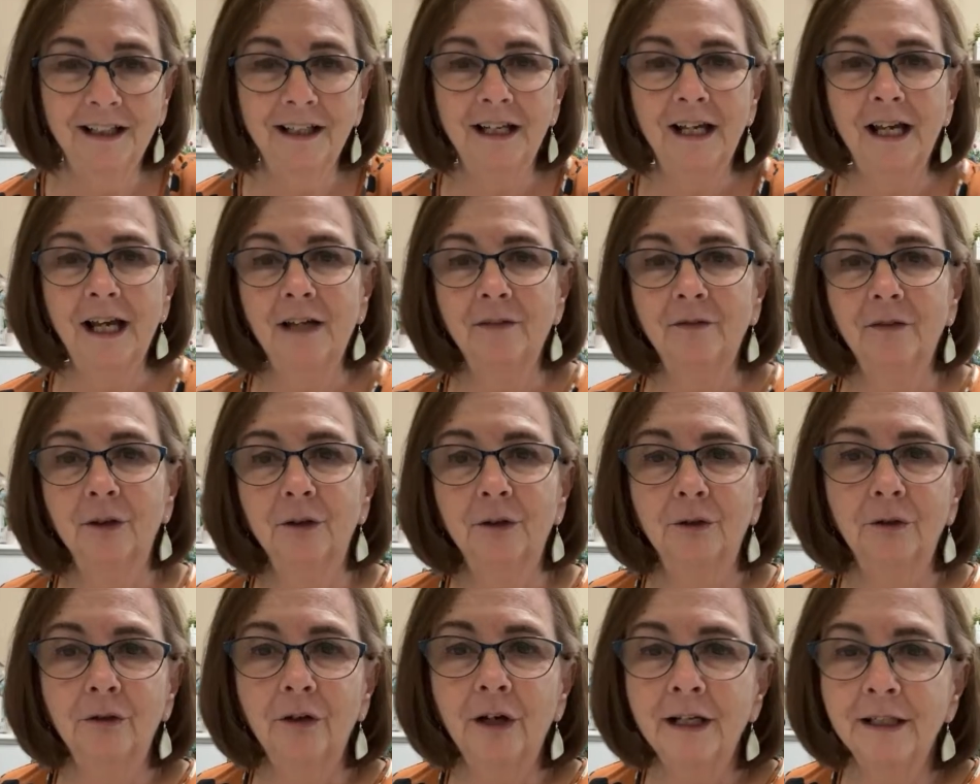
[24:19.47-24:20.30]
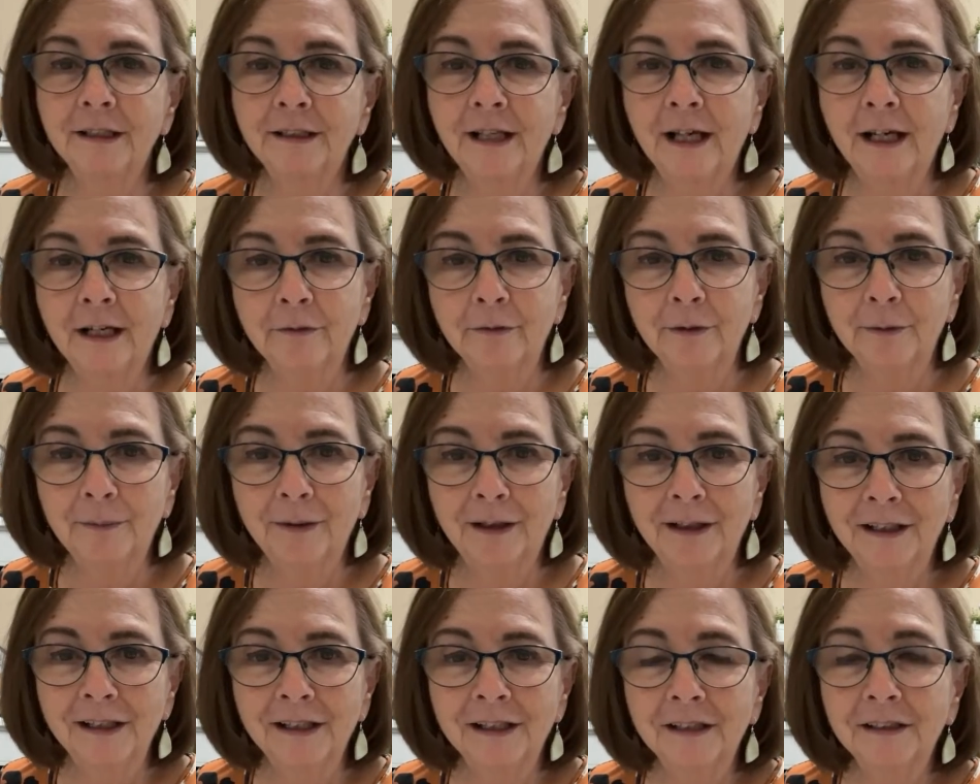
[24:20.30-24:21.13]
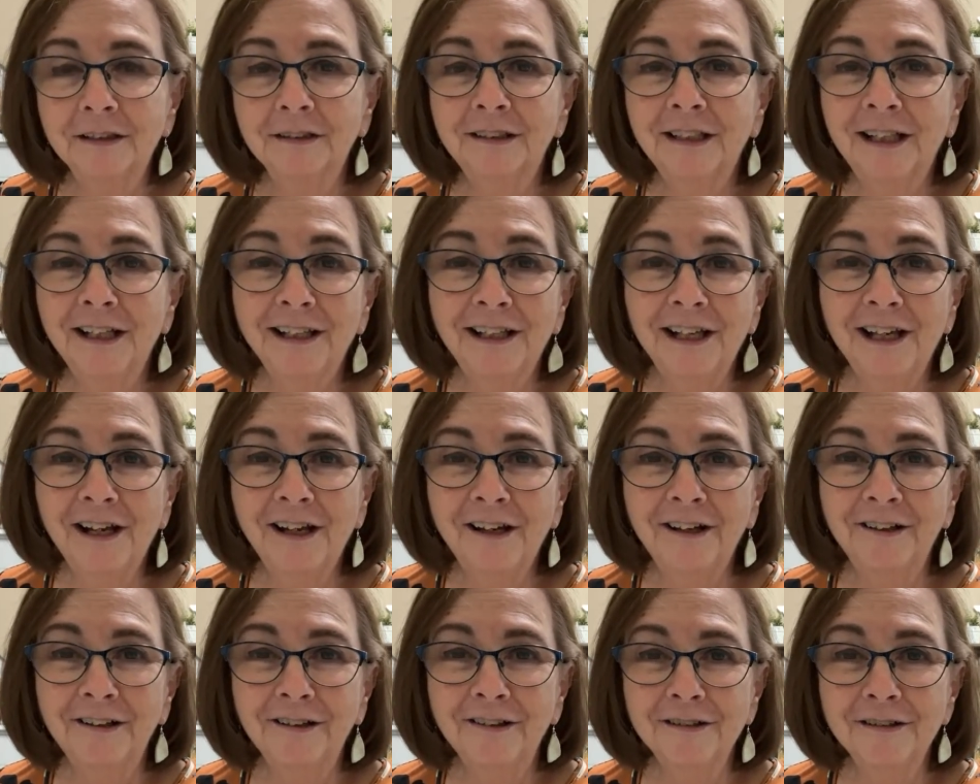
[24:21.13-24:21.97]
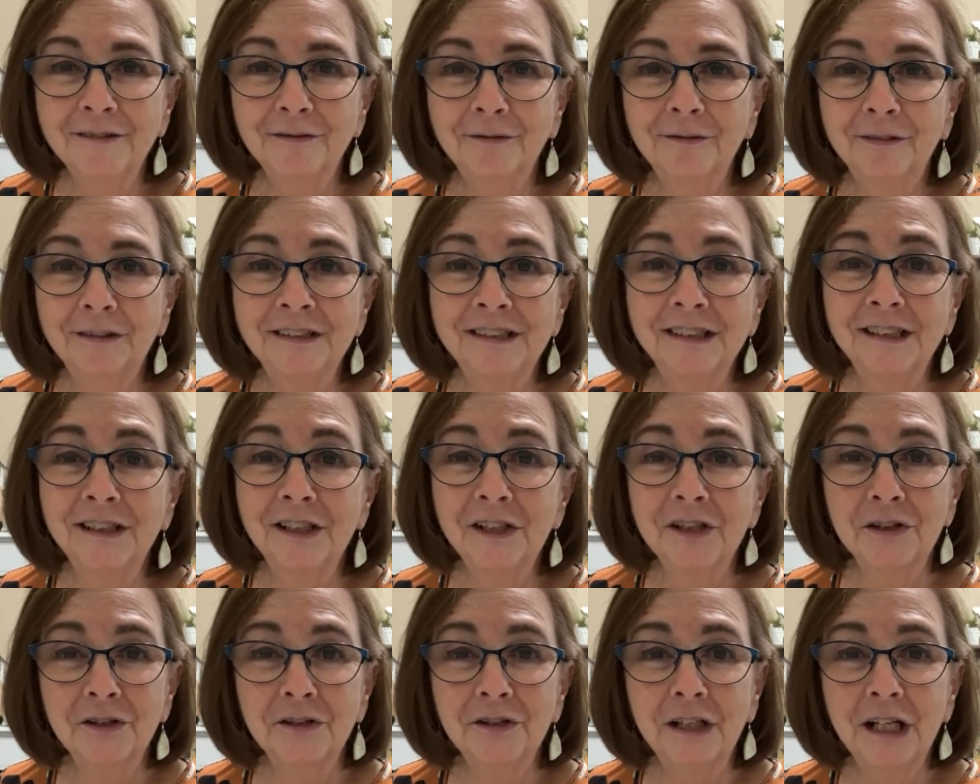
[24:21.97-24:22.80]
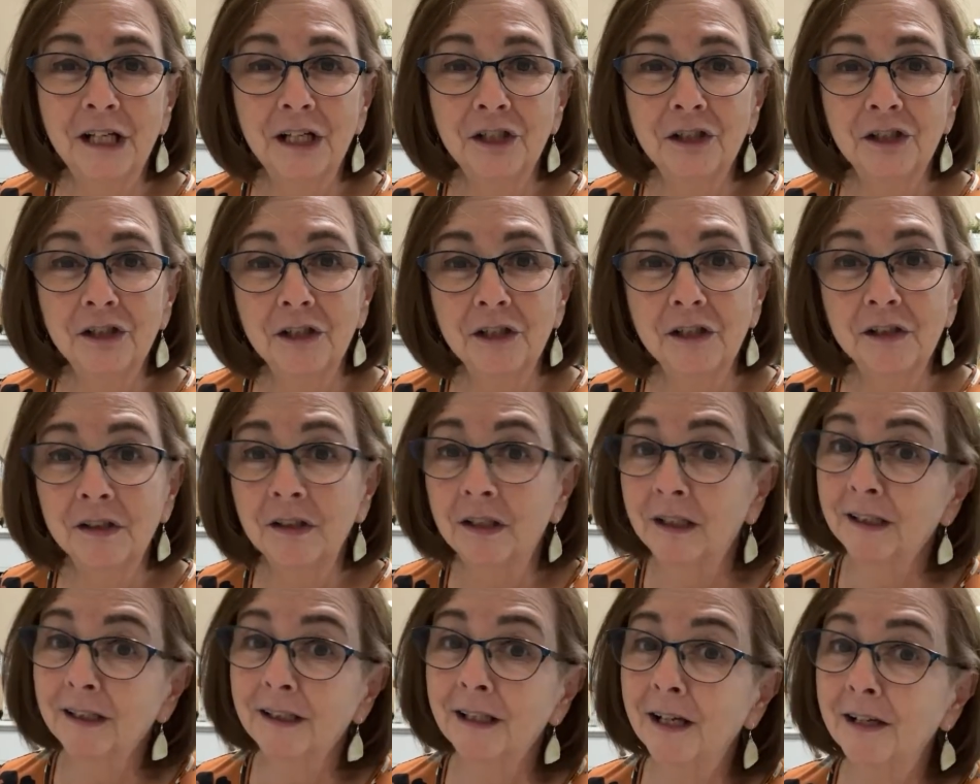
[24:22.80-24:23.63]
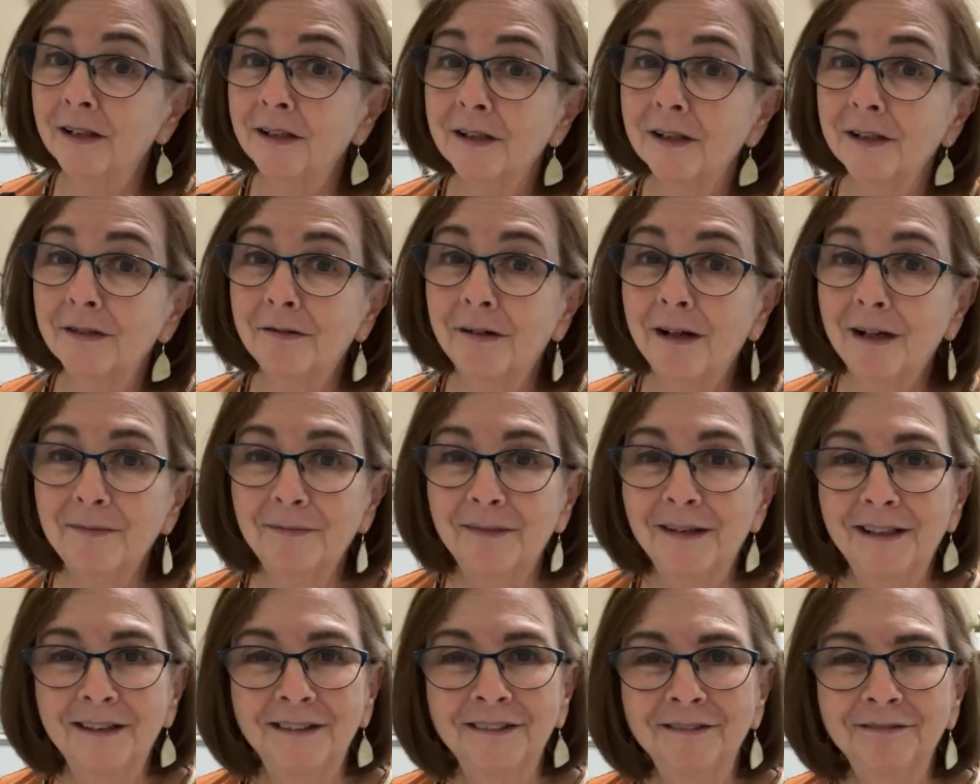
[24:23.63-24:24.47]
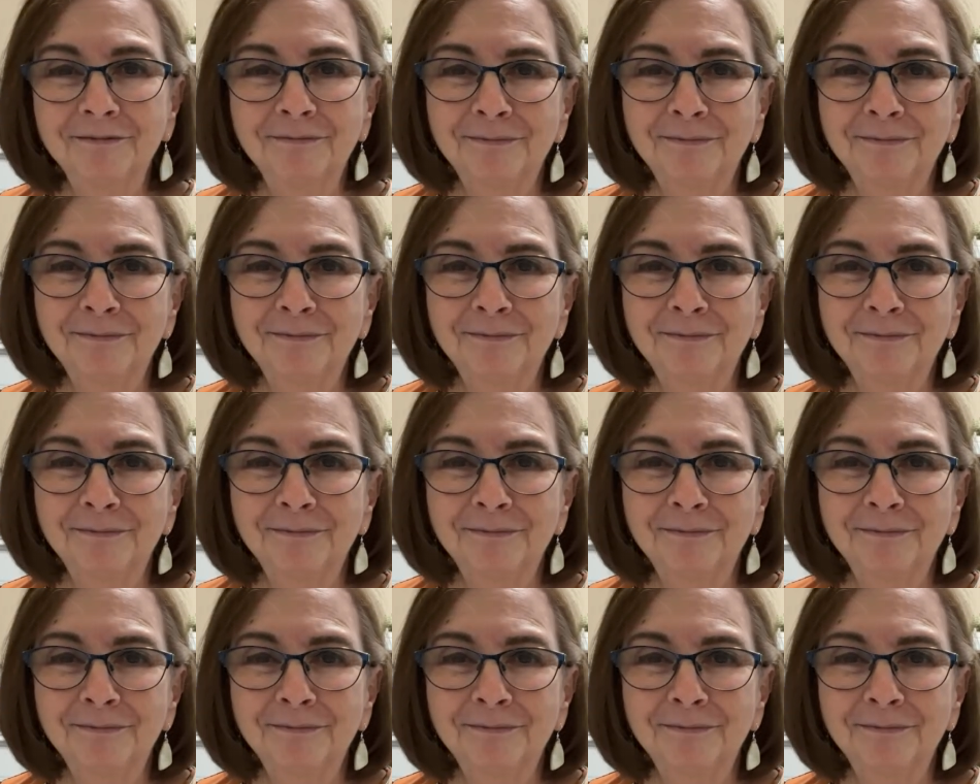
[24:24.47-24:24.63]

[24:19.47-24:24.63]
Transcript: Have a great day, everybody. Take care. Cindy's Creations. Hit that subscribe button.